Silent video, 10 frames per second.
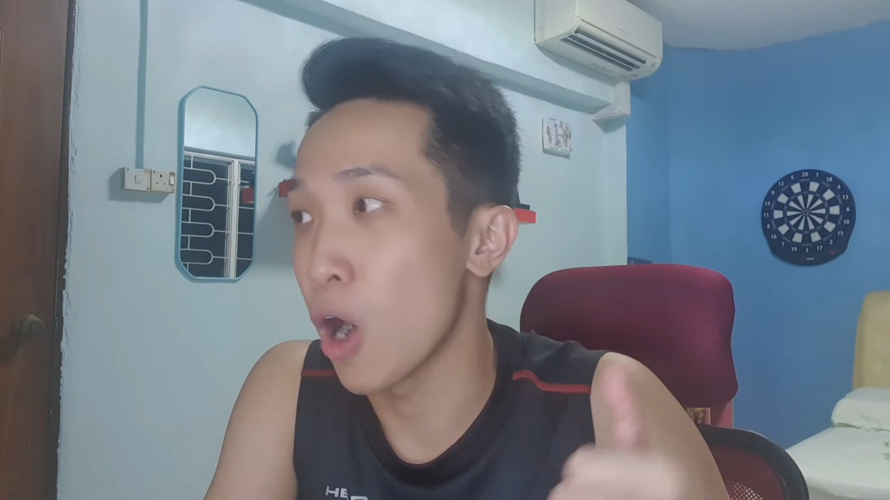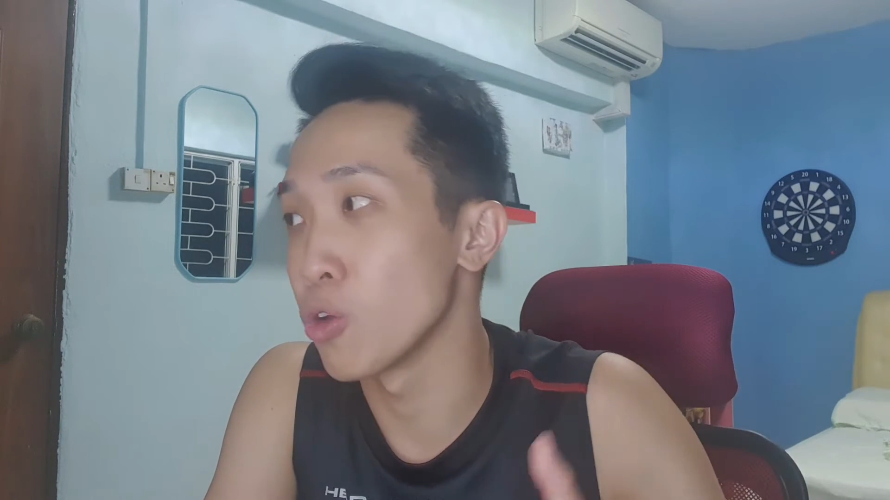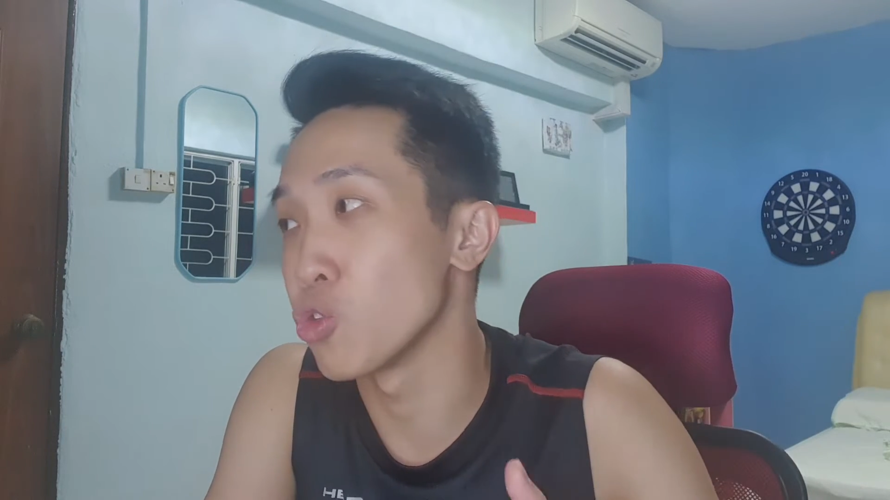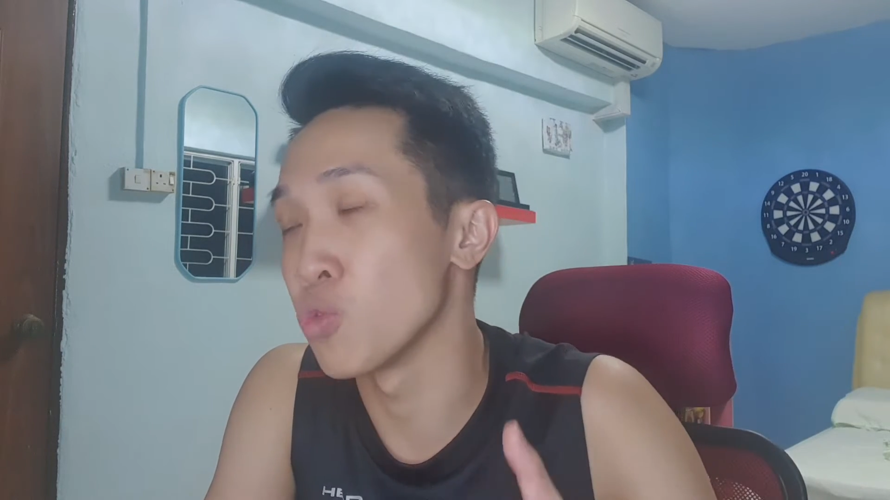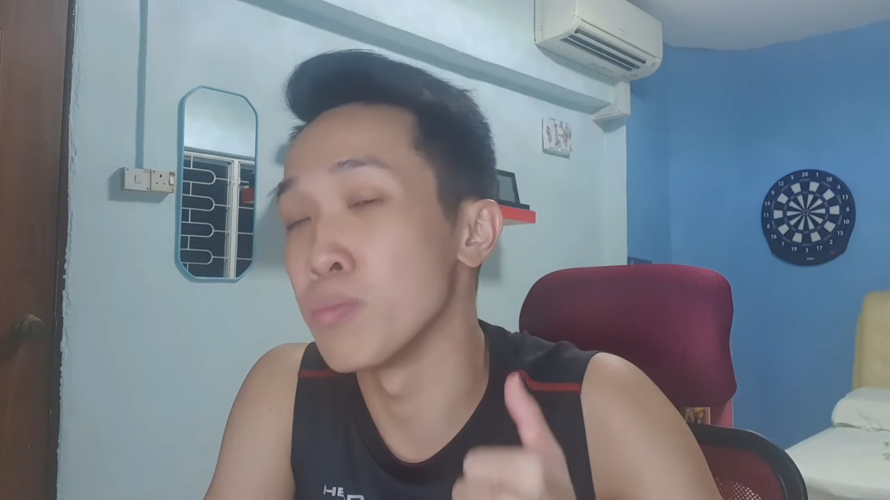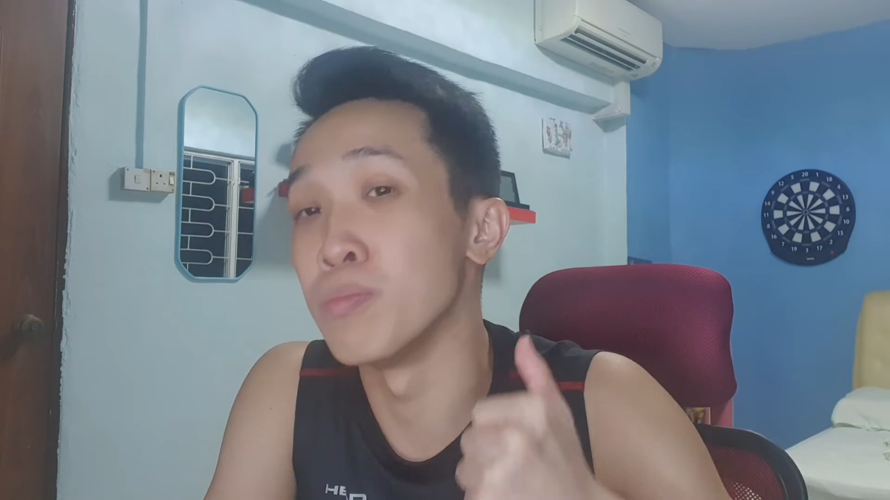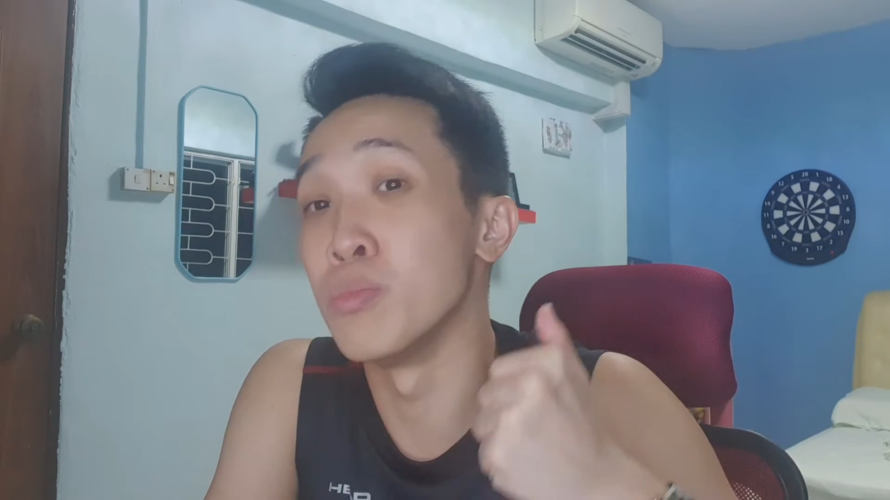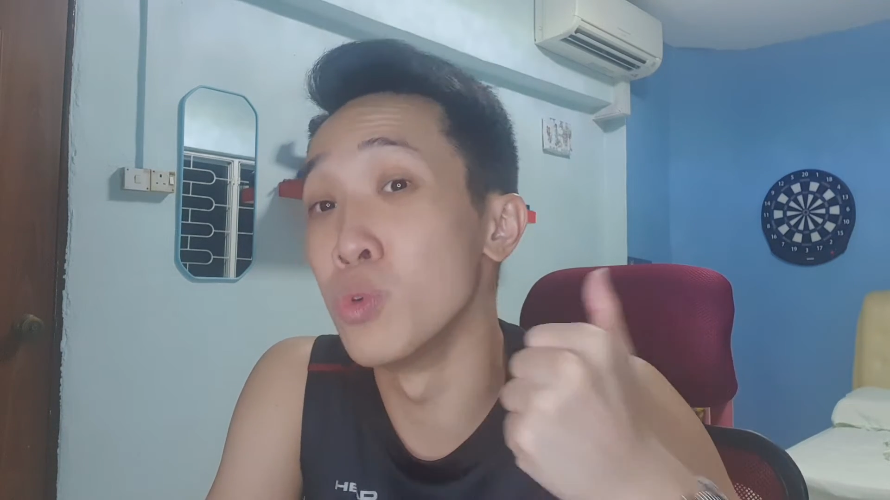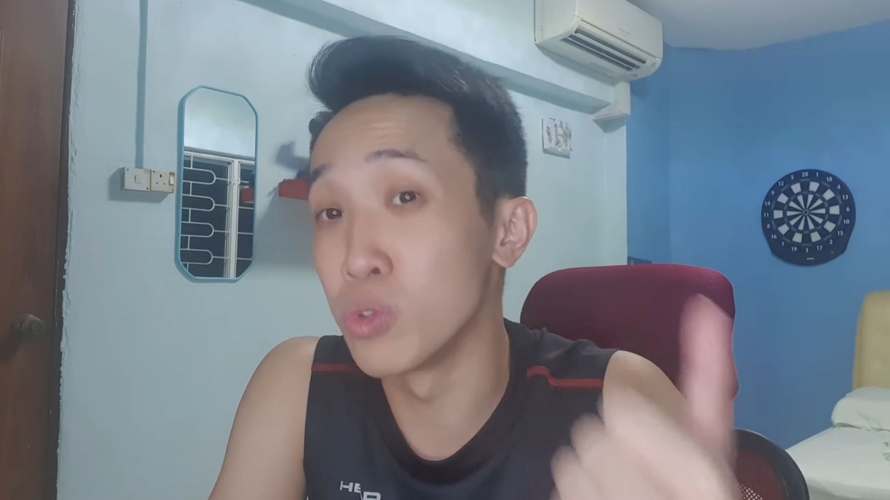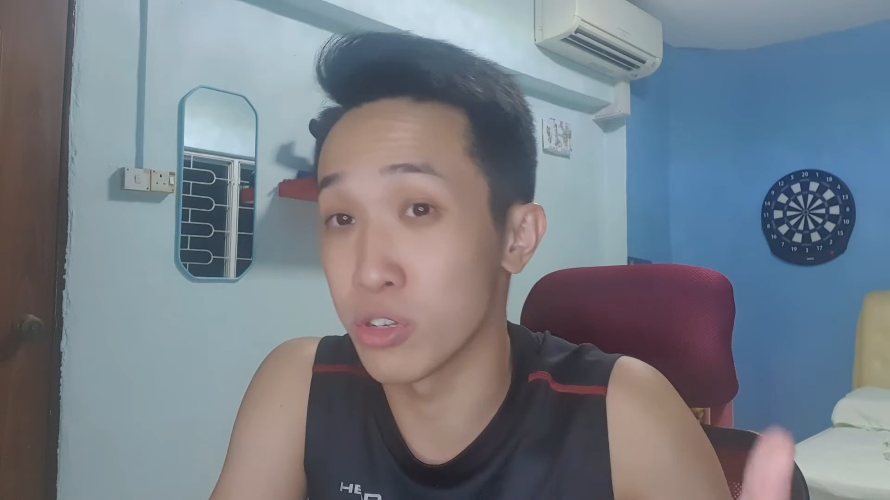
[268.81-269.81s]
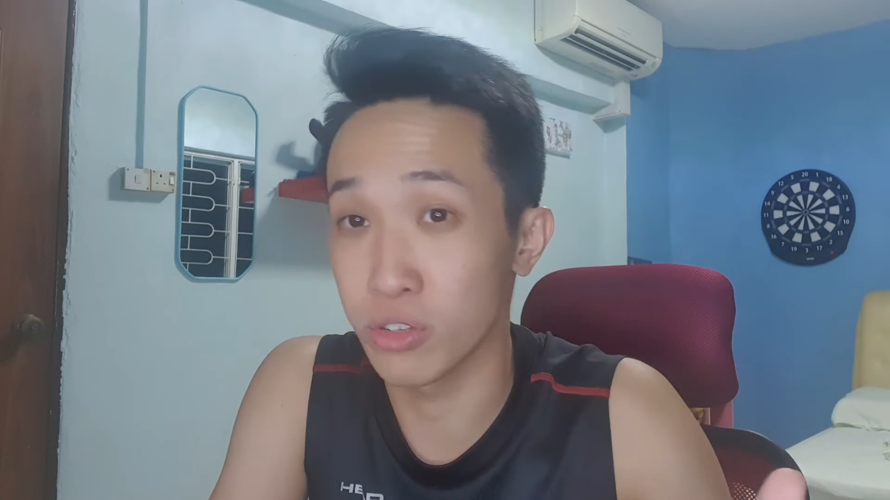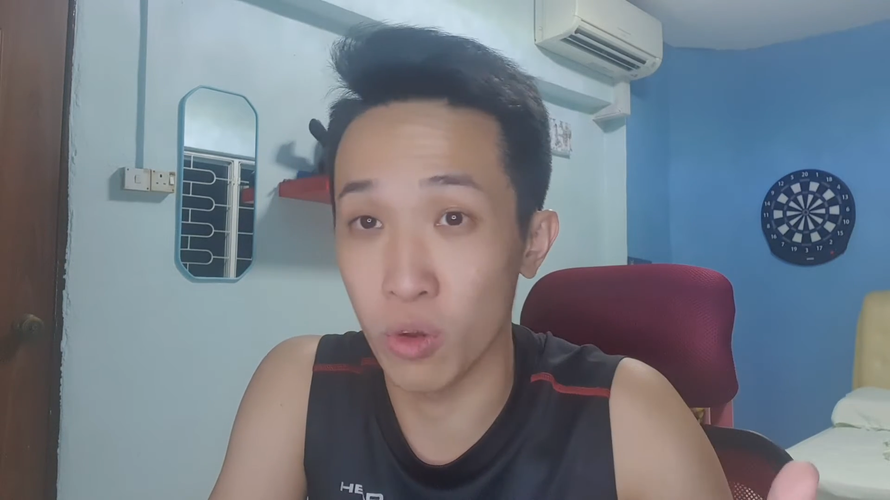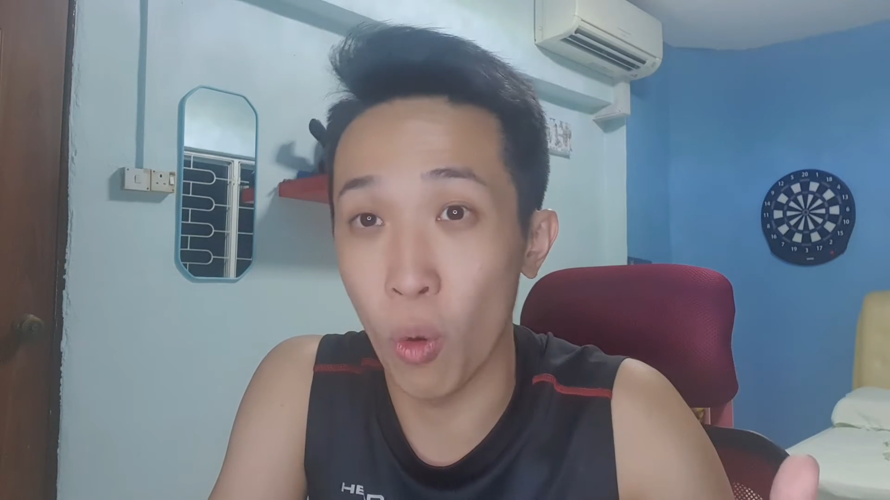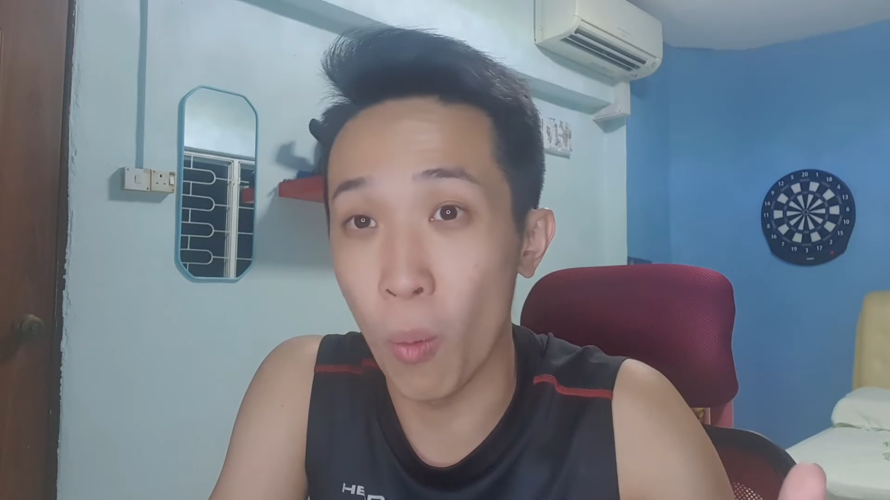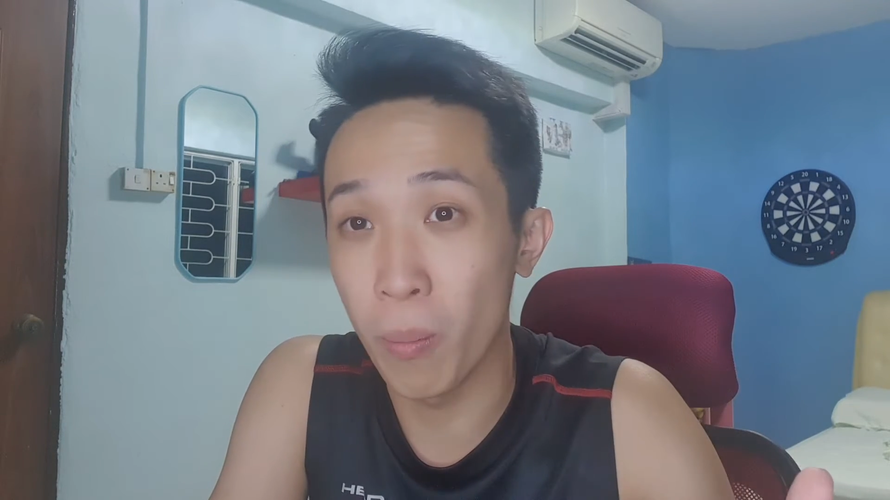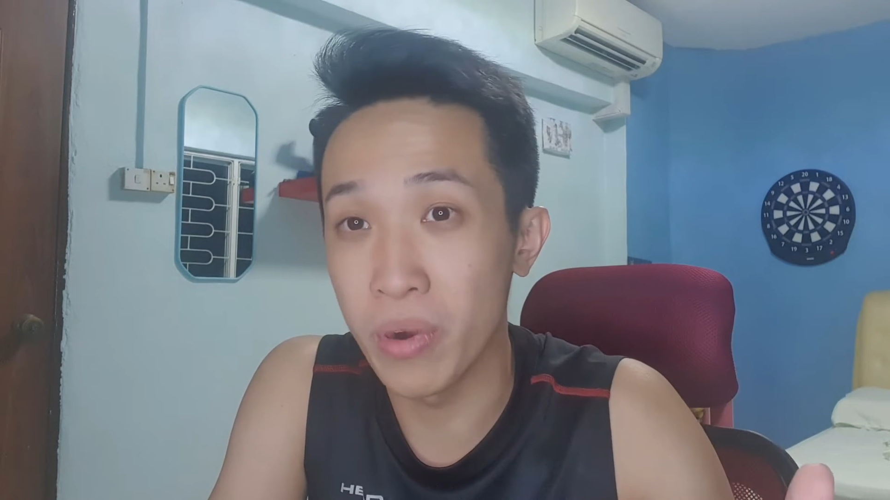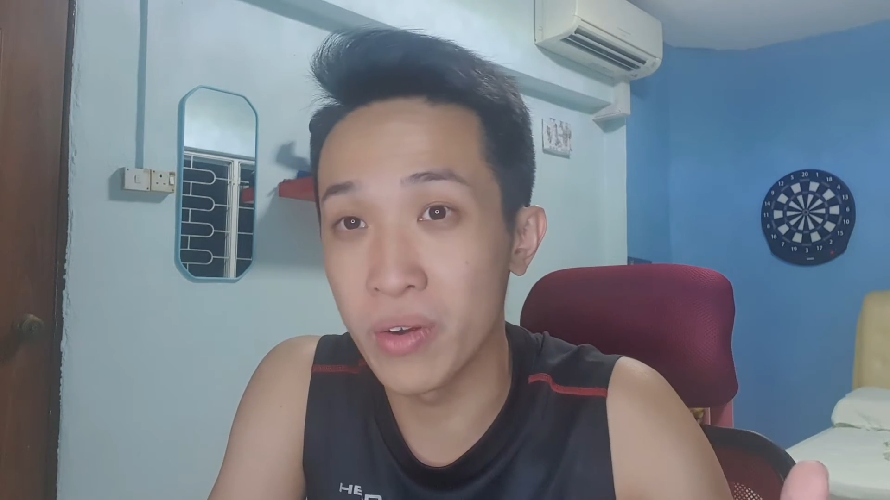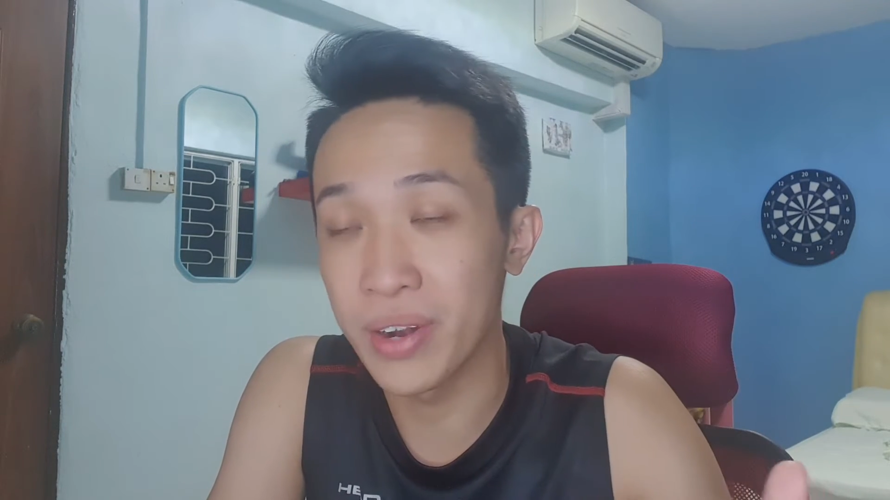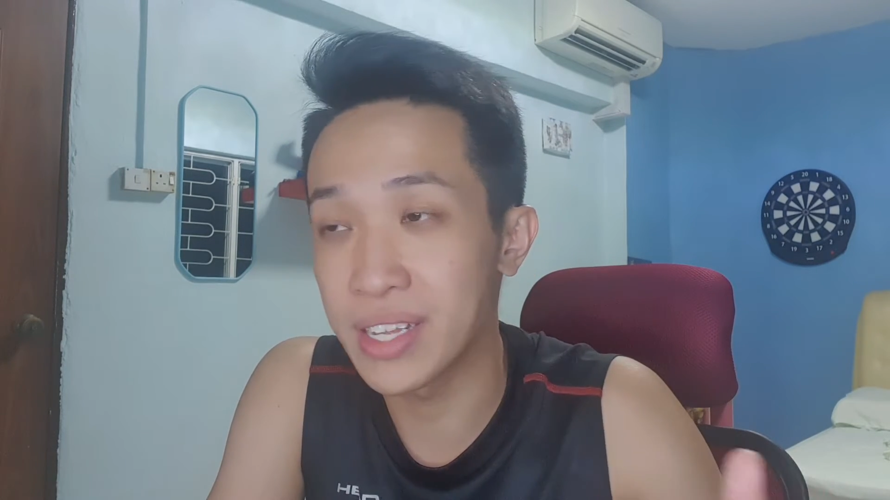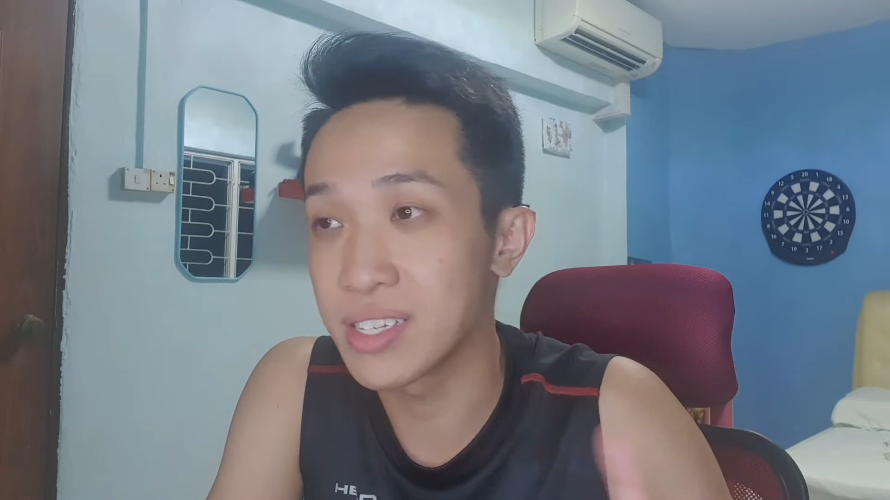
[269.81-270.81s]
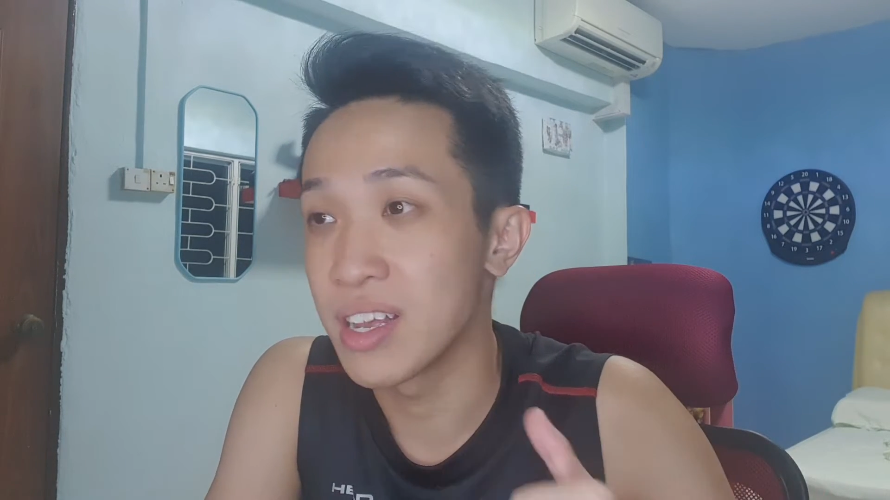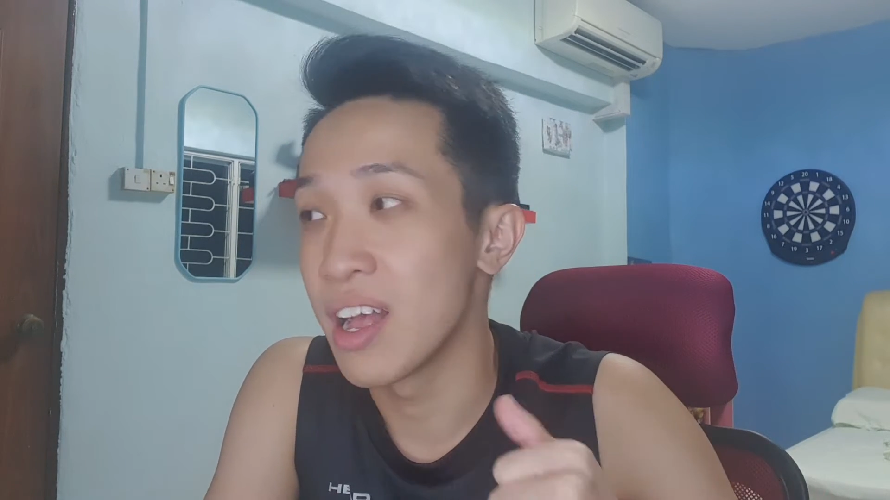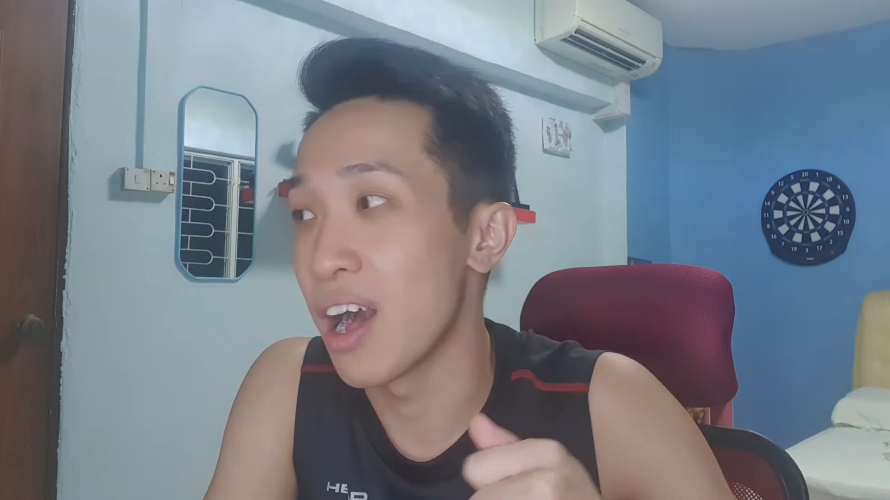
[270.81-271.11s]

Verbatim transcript: how to boost your open rates,